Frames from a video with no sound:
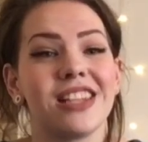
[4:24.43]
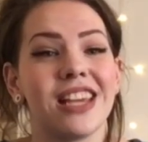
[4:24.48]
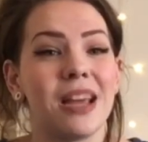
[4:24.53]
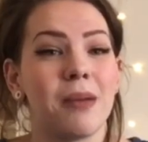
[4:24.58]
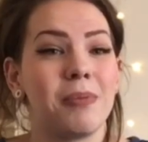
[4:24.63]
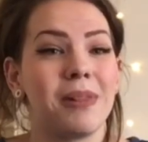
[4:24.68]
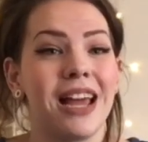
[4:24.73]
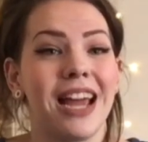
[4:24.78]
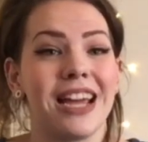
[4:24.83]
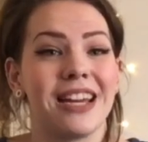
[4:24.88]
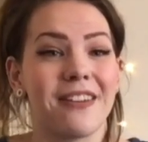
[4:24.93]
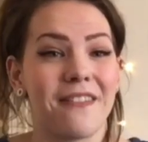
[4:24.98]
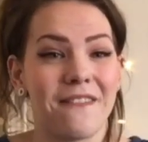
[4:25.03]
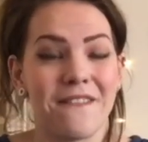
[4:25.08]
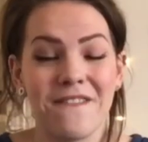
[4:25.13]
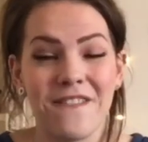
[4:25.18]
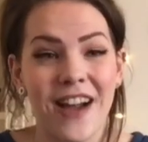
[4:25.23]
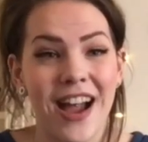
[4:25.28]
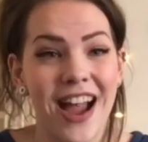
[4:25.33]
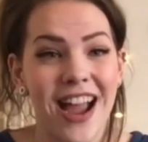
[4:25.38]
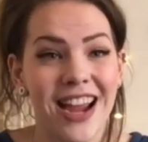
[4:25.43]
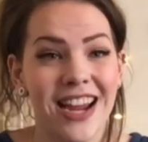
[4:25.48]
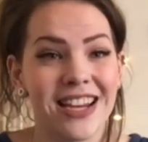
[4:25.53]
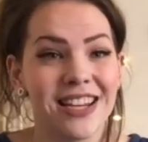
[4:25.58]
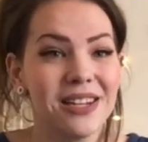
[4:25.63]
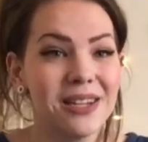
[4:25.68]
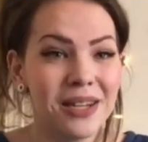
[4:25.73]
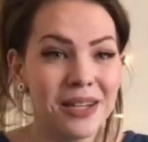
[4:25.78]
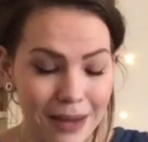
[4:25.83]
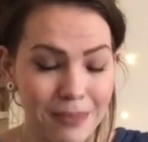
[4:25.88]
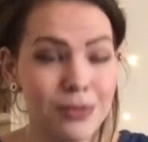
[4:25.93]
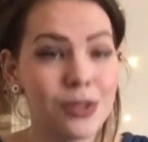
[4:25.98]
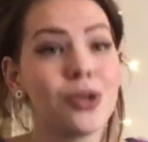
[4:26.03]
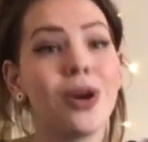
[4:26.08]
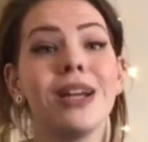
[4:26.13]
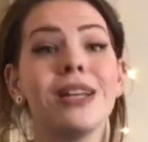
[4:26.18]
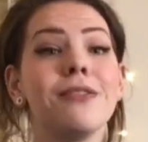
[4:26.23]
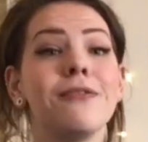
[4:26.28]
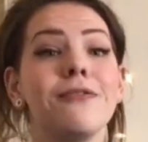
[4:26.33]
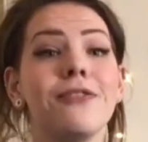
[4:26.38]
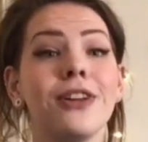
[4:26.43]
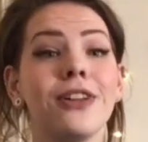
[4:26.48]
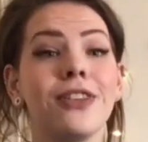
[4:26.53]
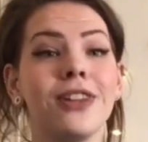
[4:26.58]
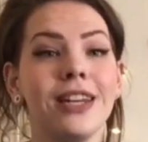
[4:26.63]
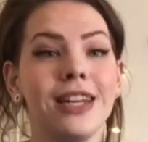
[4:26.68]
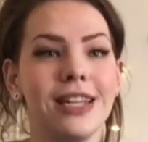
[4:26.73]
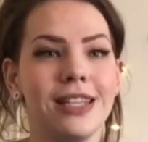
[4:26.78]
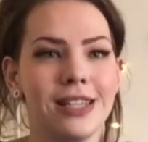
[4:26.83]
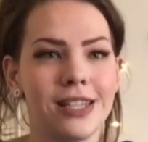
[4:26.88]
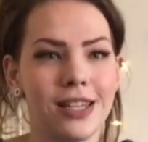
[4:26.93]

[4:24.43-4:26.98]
They applied fine, and so I didn't feel the need